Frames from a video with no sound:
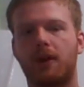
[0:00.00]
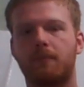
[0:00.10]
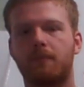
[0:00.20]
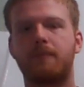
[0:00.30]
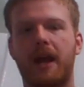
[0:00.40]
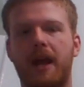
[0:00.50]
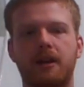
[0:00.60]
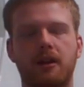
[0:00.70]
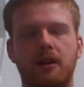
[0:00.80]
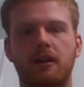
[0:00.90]
know, back
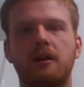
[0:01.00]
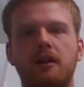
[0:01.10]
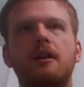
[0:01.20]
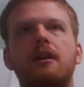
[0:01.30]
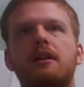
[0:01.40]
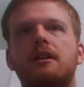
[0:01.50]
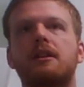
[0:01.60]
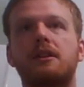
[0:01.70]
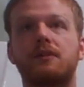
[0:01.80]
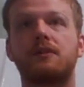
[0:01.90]
here.
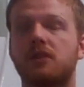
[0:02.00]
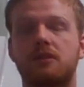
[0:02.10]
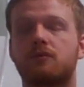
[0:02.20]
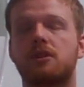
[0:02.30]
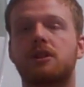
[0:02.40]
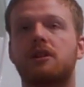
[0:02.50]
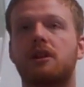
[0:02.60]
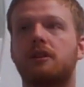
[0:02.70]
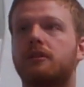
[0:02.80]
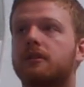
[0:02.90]
It's really, really
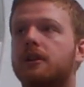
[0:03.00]
good.